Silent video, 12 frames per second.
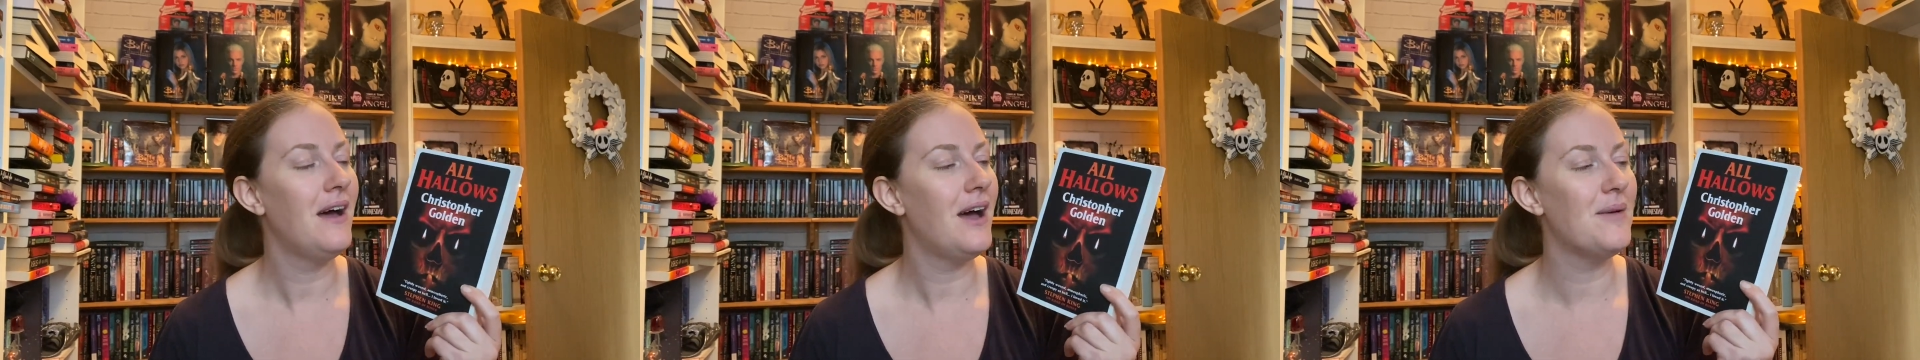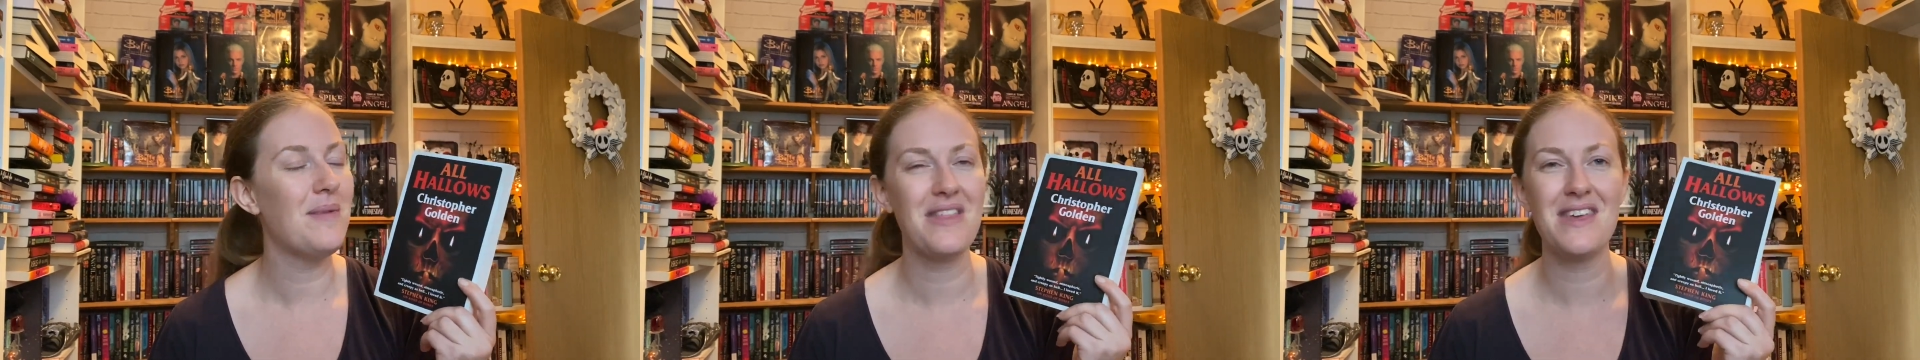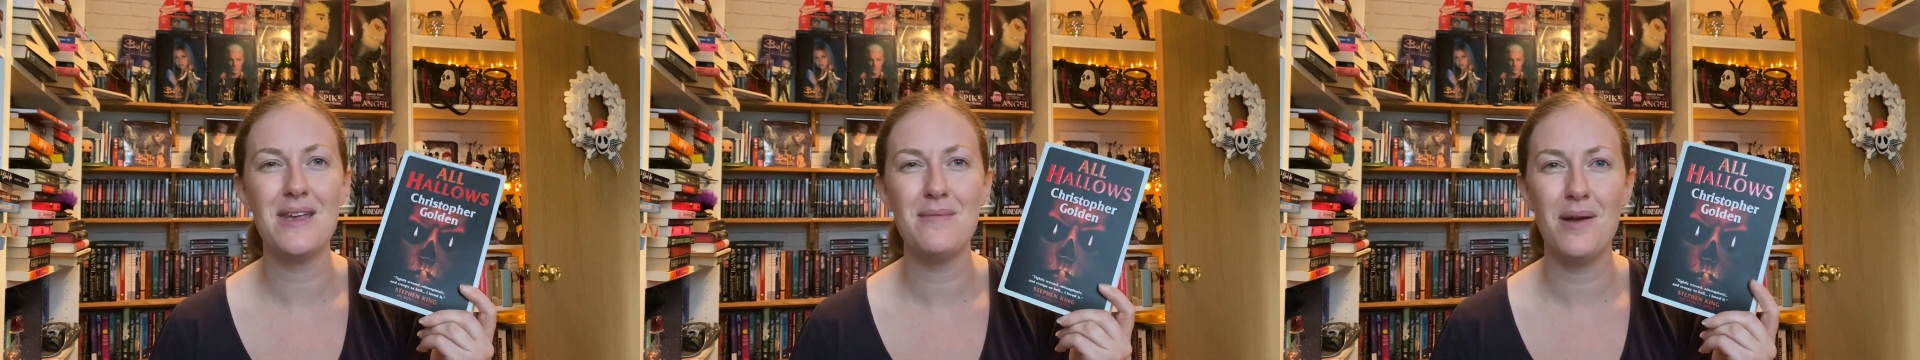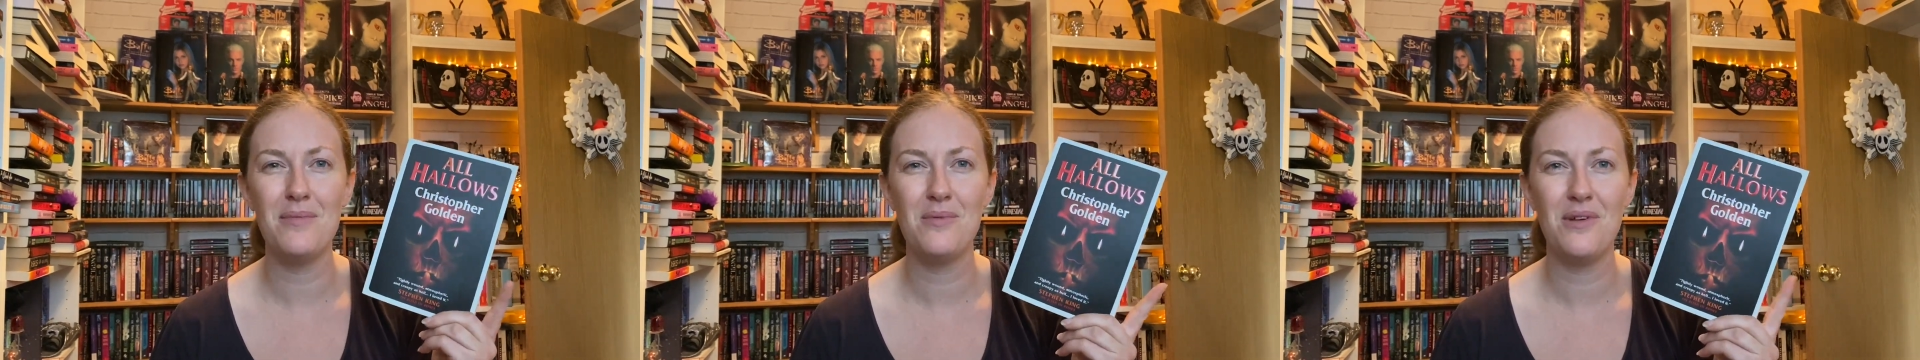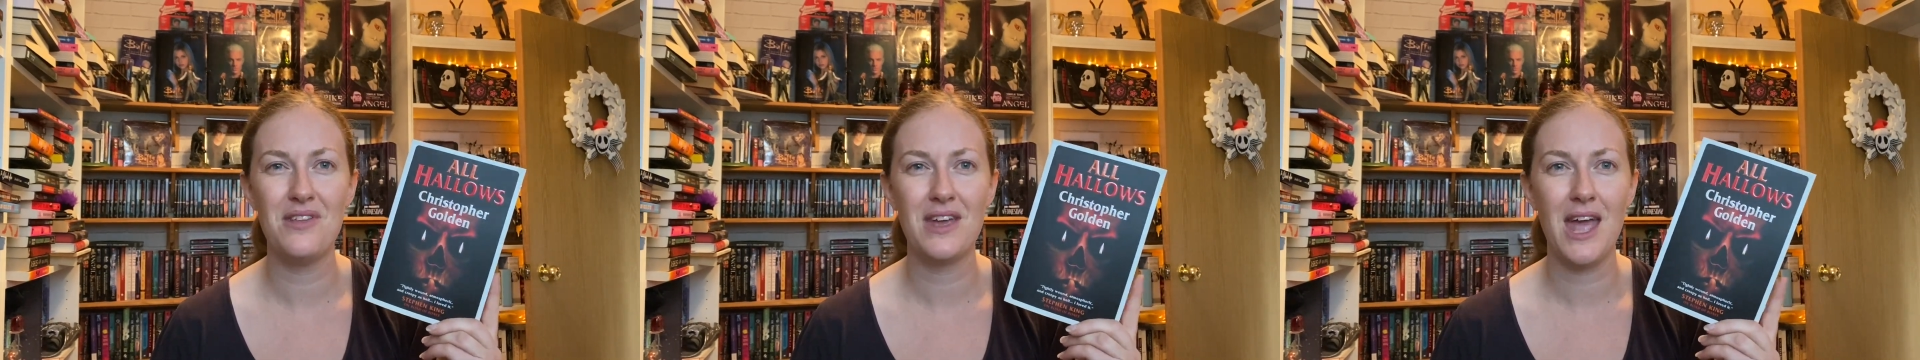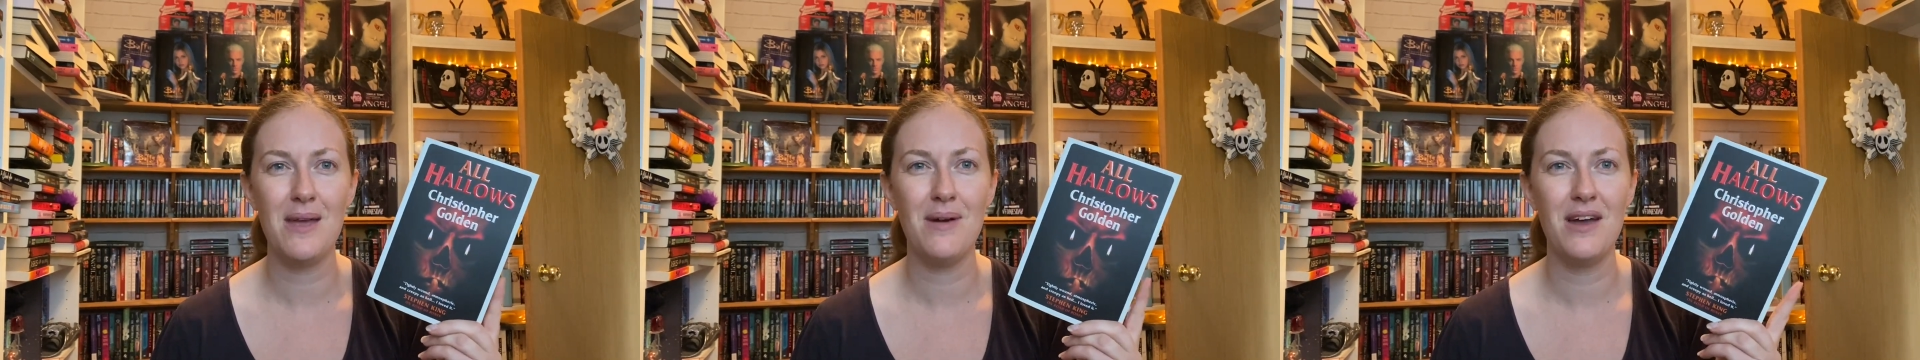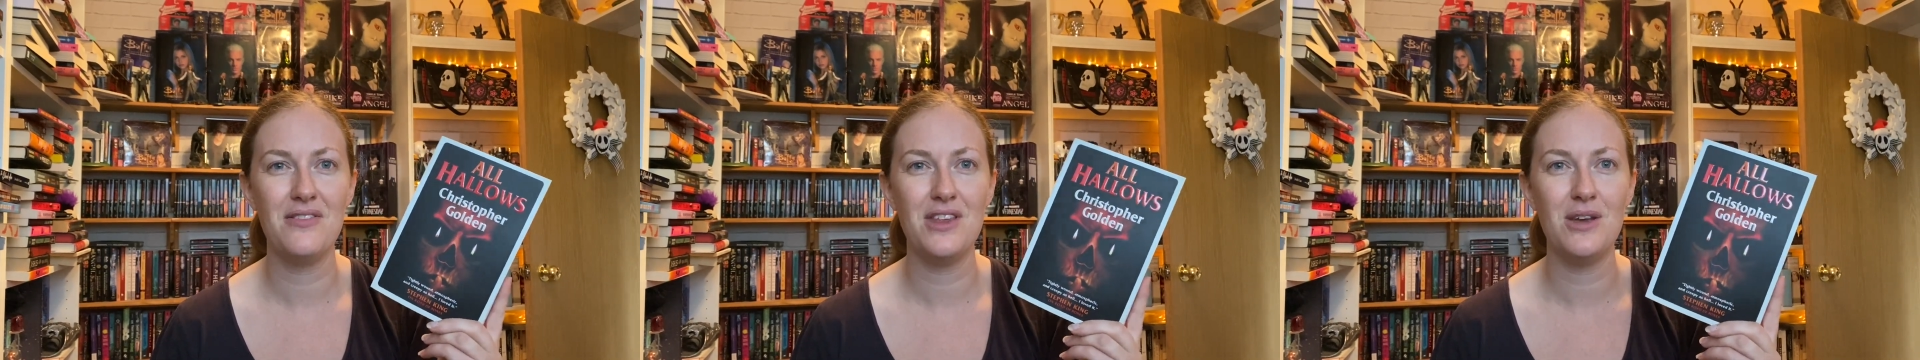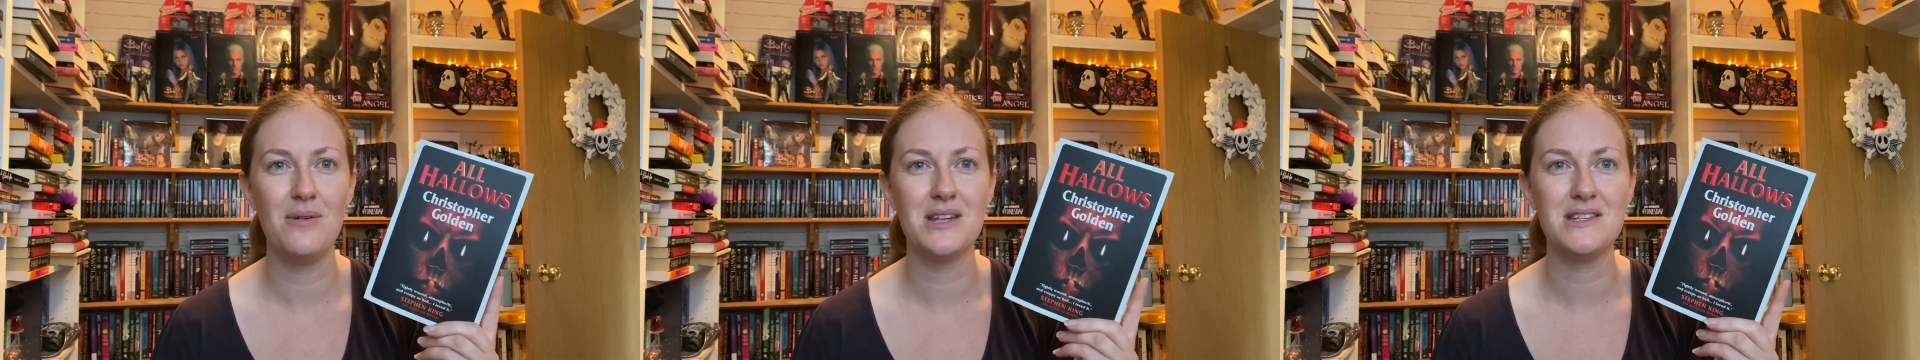I think it might be one that came out in
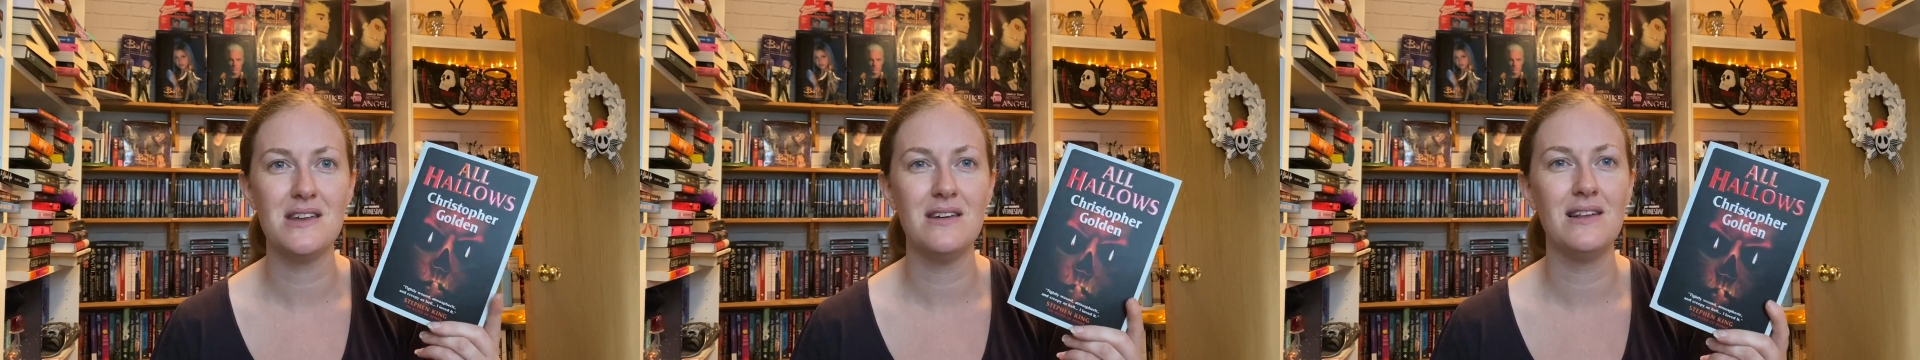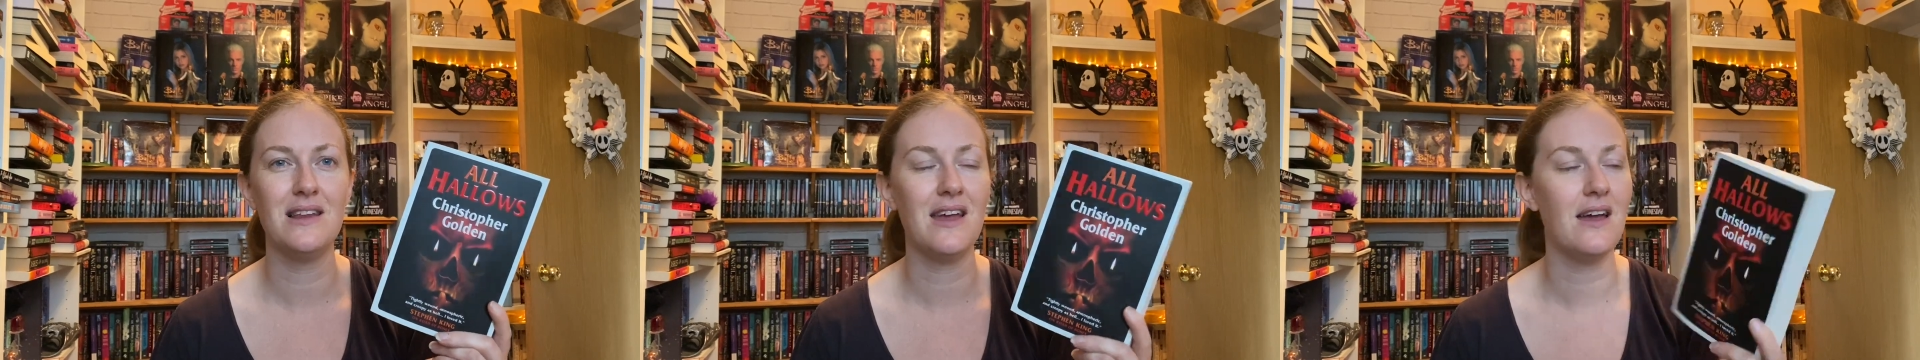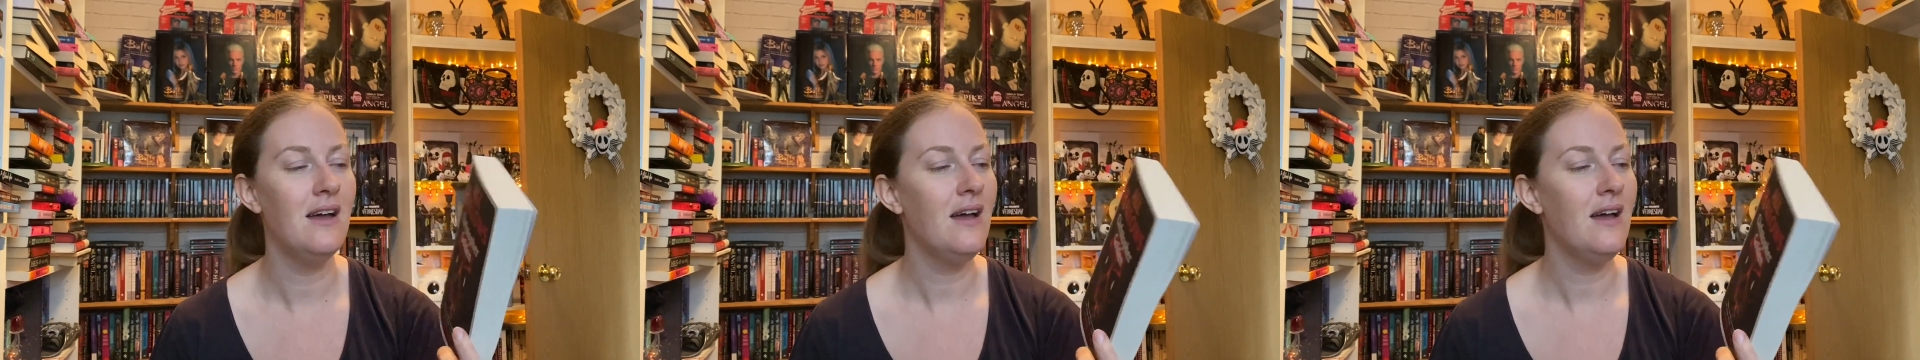the US earlier.